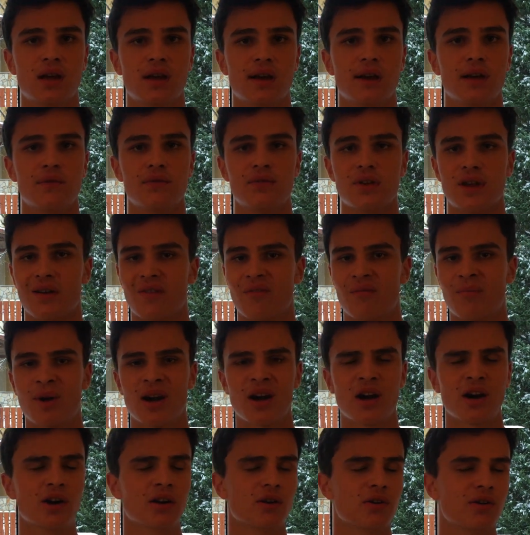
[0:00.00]
If you have
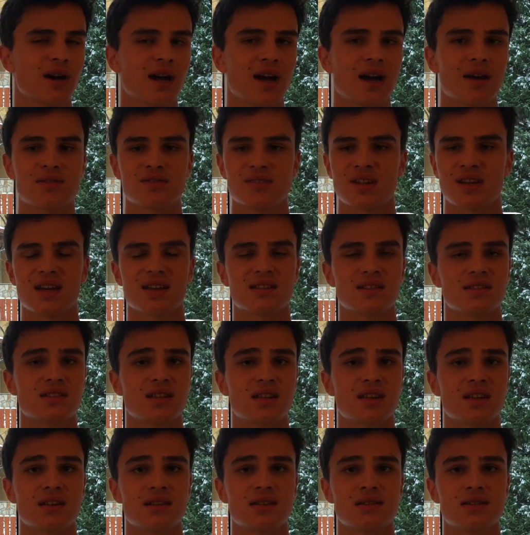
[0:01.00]
paragraphs,
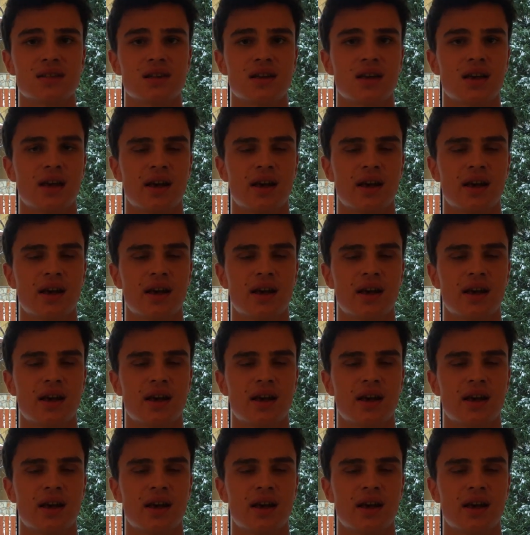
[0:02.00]
essays,